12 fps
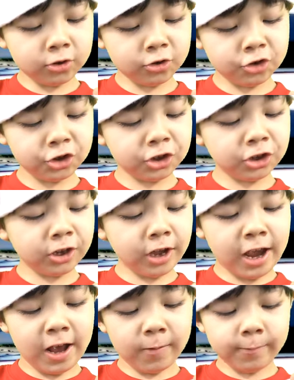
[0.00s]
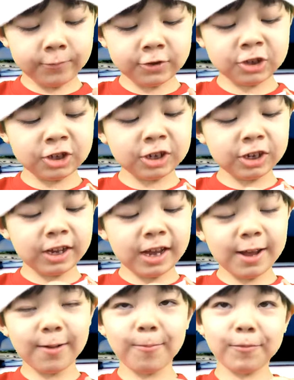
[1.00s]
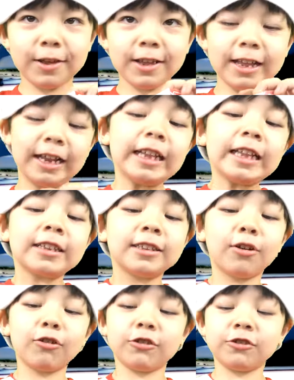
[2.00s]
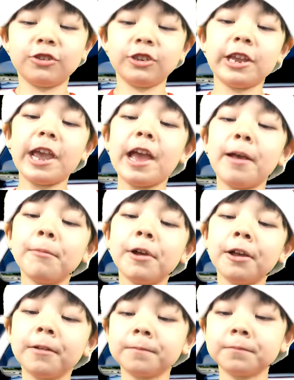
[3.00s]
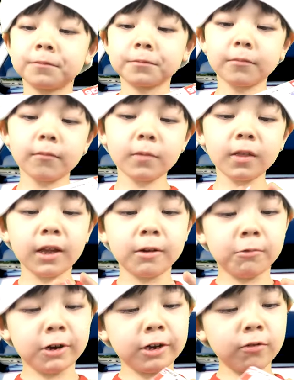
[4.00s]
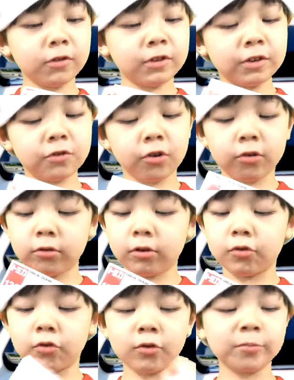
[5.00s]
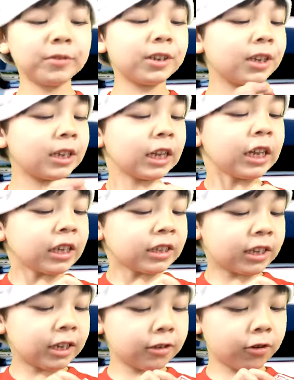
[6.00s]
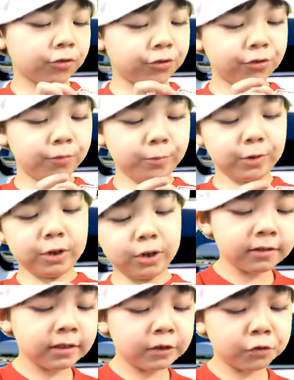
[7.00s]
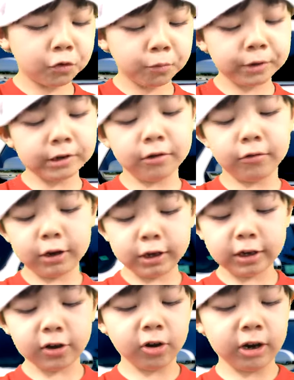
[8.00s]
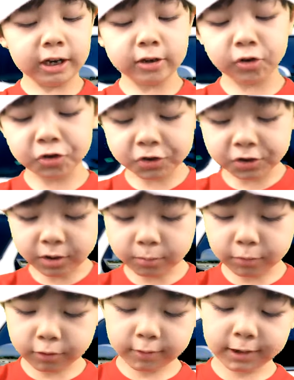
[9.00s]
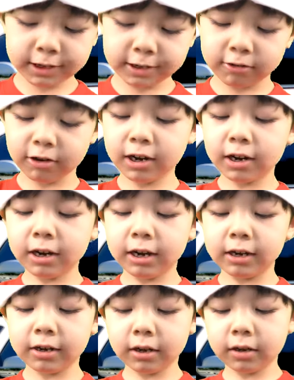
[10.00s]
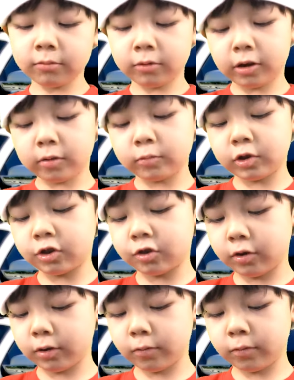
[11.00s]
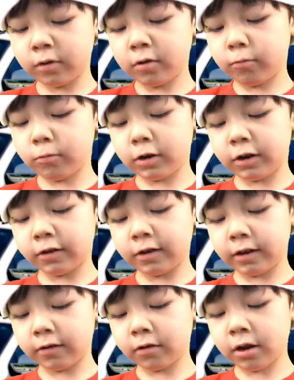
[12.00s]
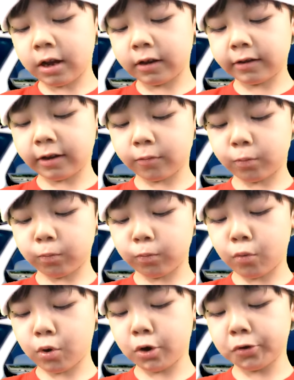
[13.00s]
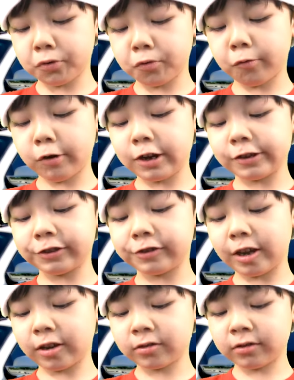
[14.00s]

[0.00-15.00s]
GM GM. There's a DM. And right here it says Takara Tomy. And there's Tomica. This is Tomica right here. And there's a number right here. And I'm, I'm going to show you what it says. It says 136.